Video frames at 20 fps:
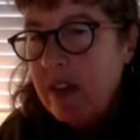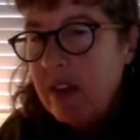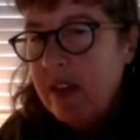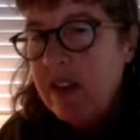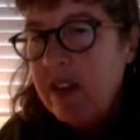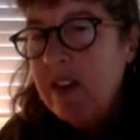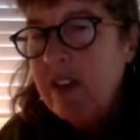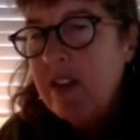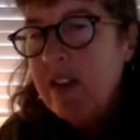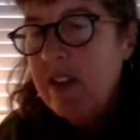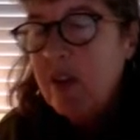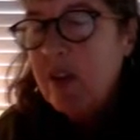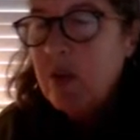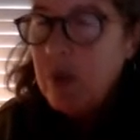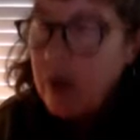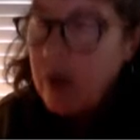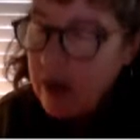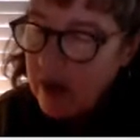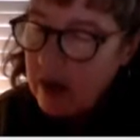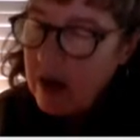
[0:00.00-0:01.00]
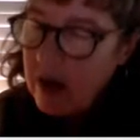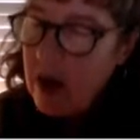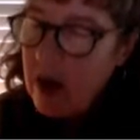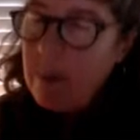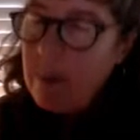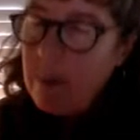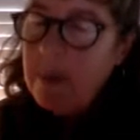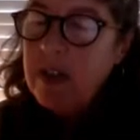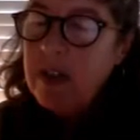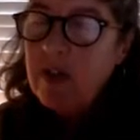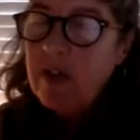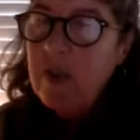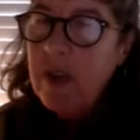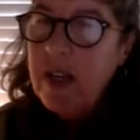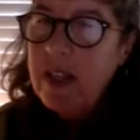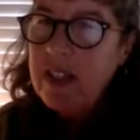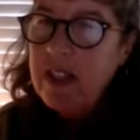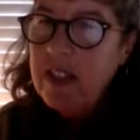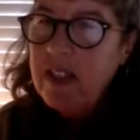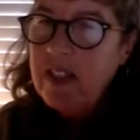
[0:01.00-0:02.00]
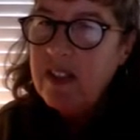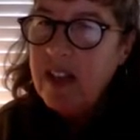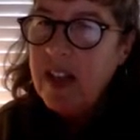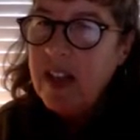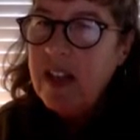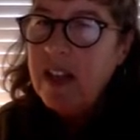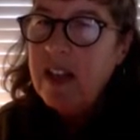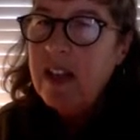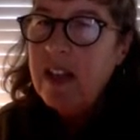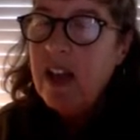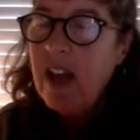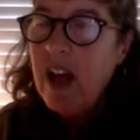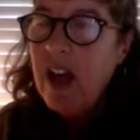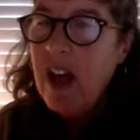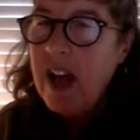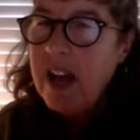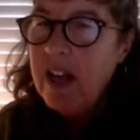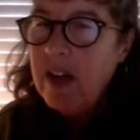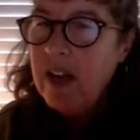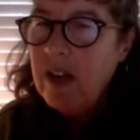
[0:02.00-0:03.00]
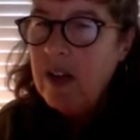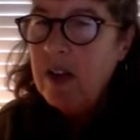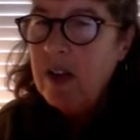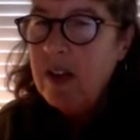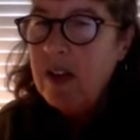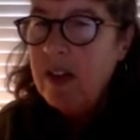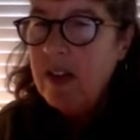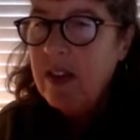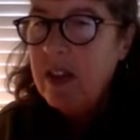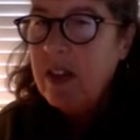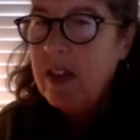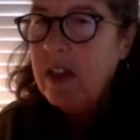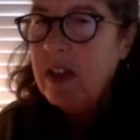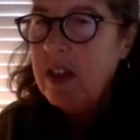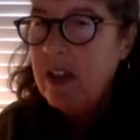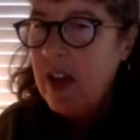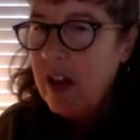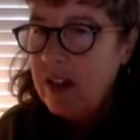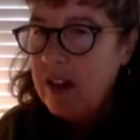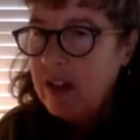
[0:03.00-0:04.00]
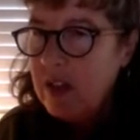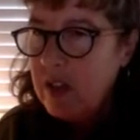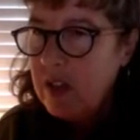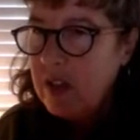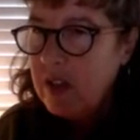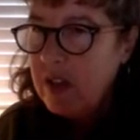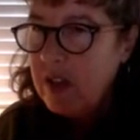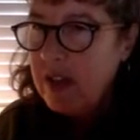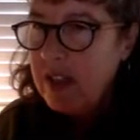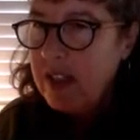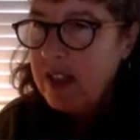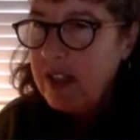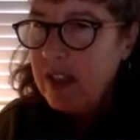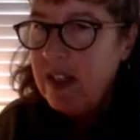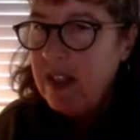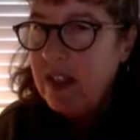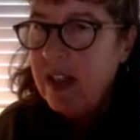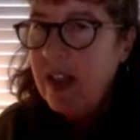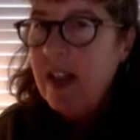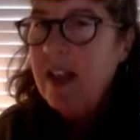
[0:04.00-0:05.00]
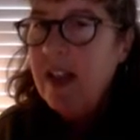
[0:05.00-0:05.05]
So in opposite of what I just said, the higher the concentration,